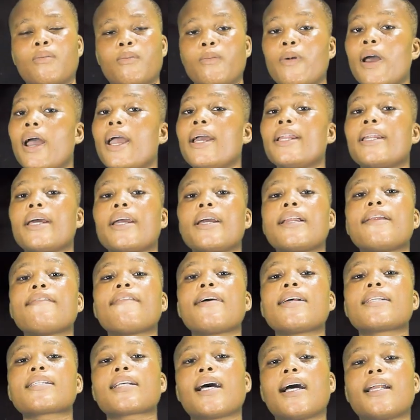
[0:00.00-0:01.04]
Where in the
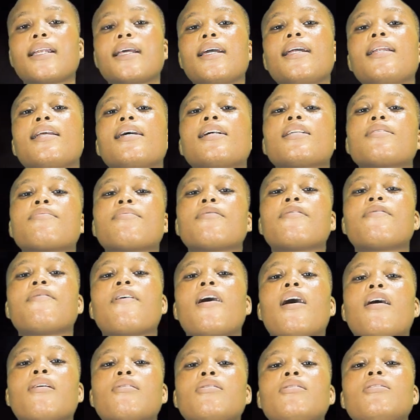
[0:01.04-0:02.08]
universe can aliens be
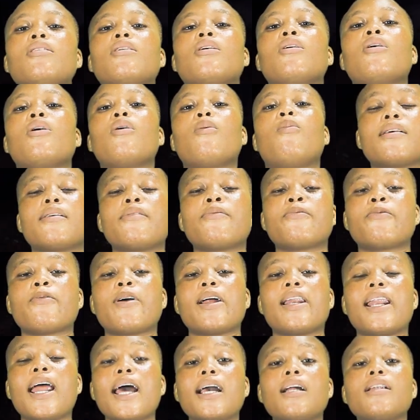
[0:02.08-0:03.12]
found? If
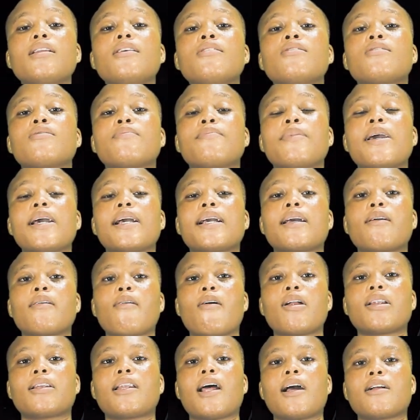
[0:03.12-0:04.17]
we're likely to make
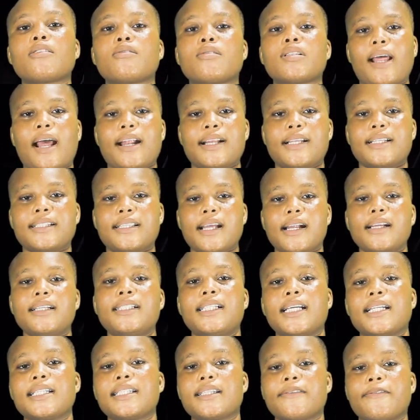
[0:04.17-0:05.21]
contact with an
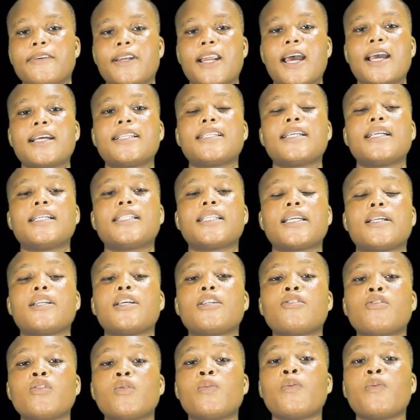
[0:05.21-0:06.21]
intelligent civilization, it